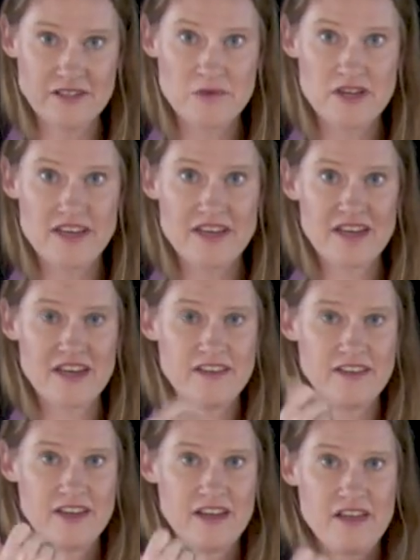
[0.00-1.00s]
We can
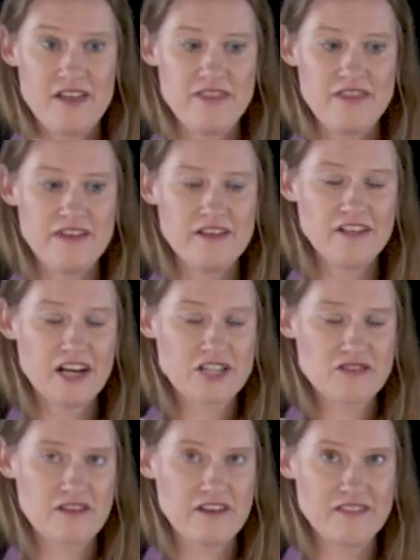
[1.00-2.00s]
get the
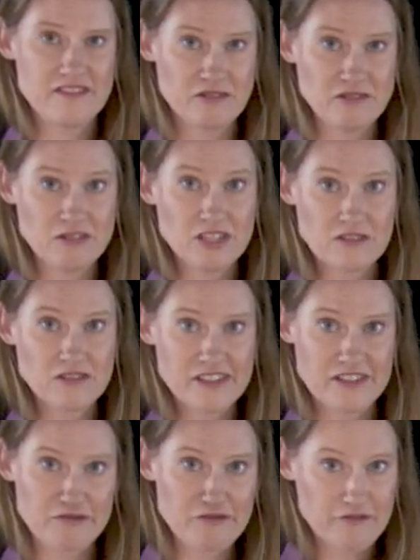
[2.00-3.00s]
electrons
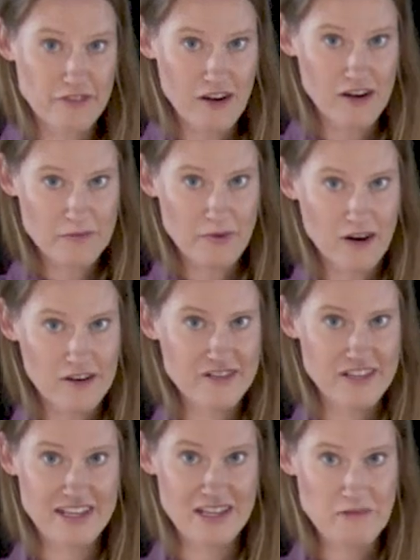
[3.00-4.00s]
literally as far apart as
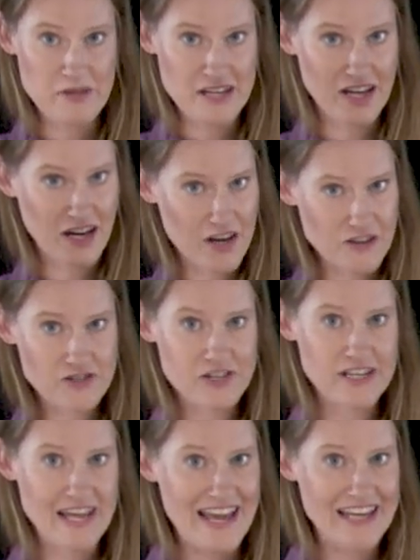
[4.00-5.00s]
they can be,
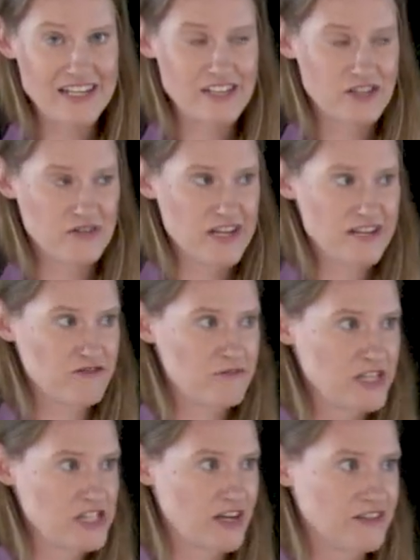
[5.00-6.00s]
180 degrees from
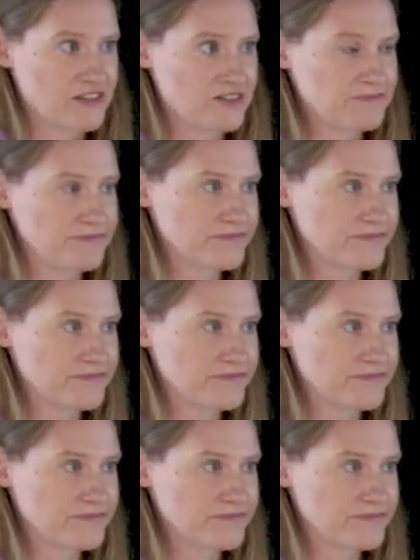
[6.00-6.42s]
each other.